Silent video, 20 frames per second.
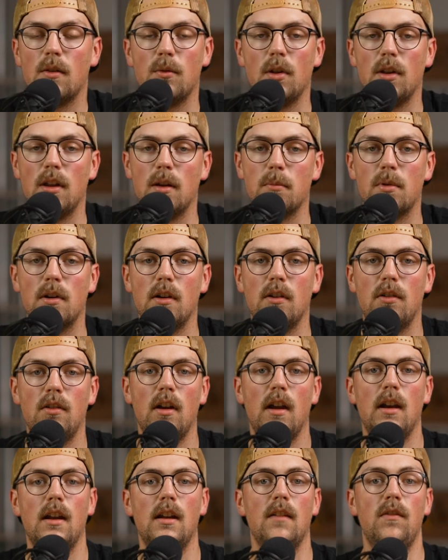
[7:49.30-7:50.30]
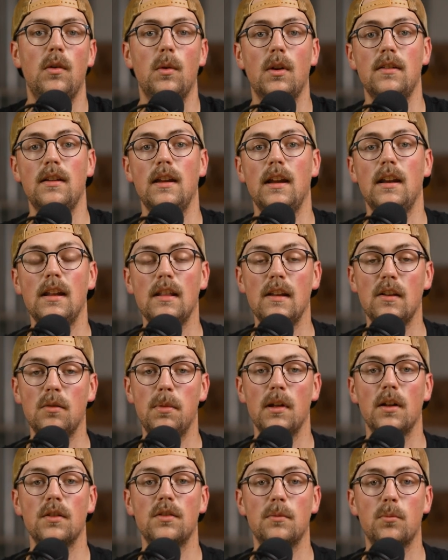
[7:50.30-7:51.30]
Really appreciate it. If you want to see any of these
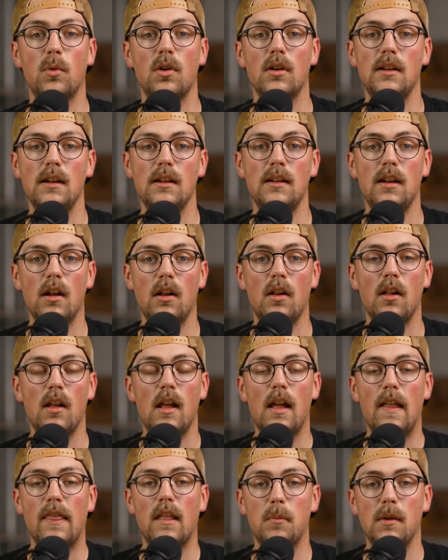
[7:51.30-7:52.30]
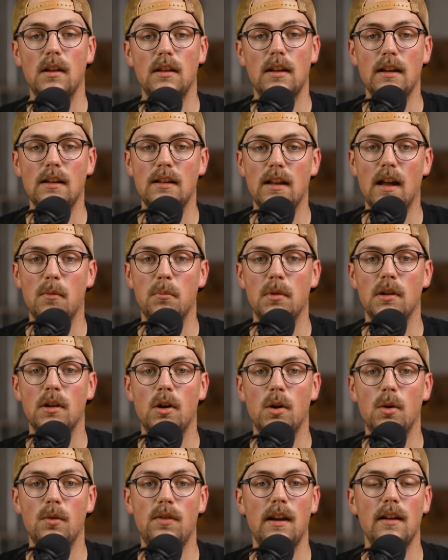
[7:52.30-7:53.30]
builds in more detail, they'll be linked down
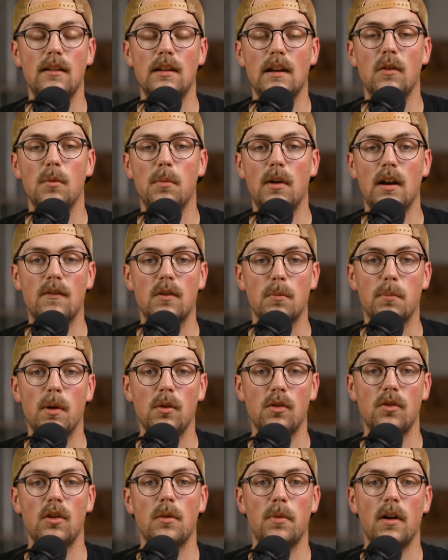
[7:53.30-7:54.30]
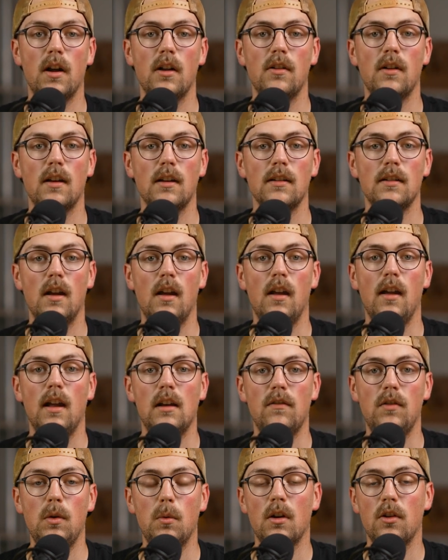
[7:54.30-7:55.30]
below. Thanks everybody for posting your projects. And
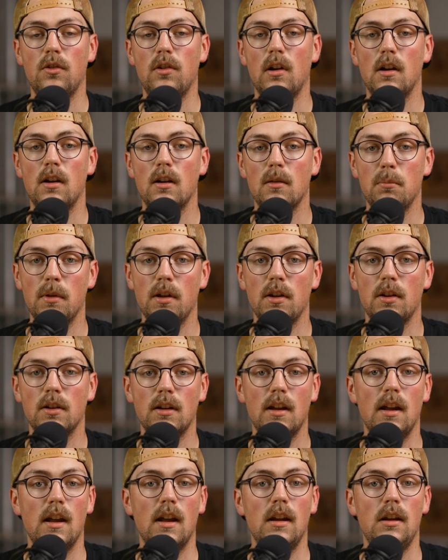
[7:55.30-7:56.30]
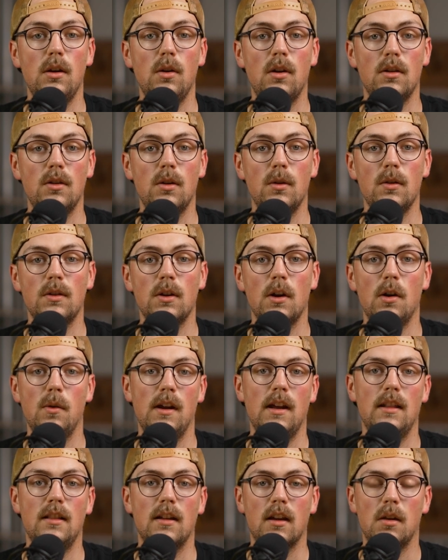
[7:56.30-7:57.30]
if you want to share your build, you can do so
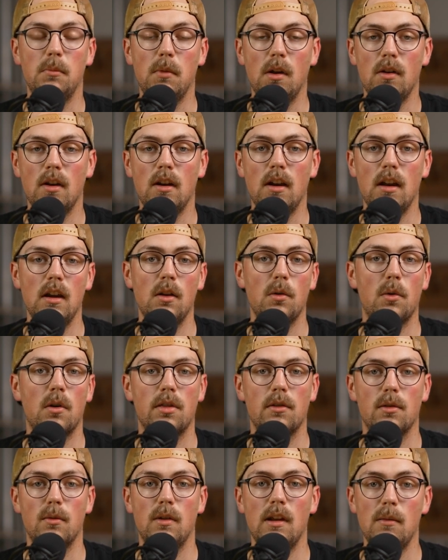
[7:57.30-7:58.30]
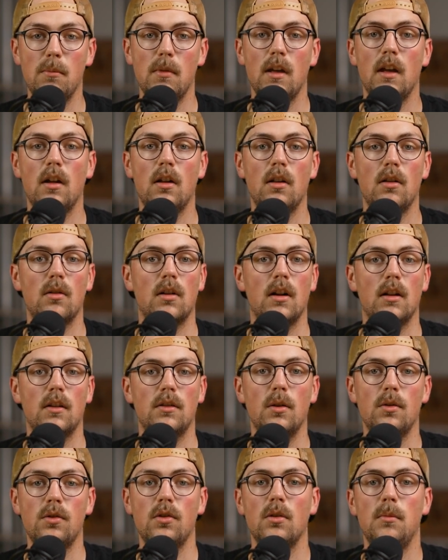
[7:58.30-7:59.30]
in the community or through email or on
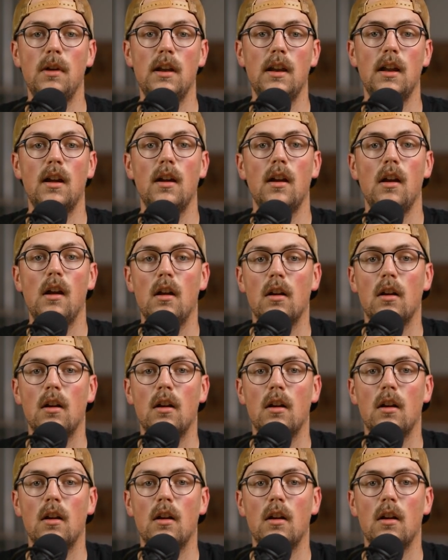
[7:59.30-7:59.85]
social media.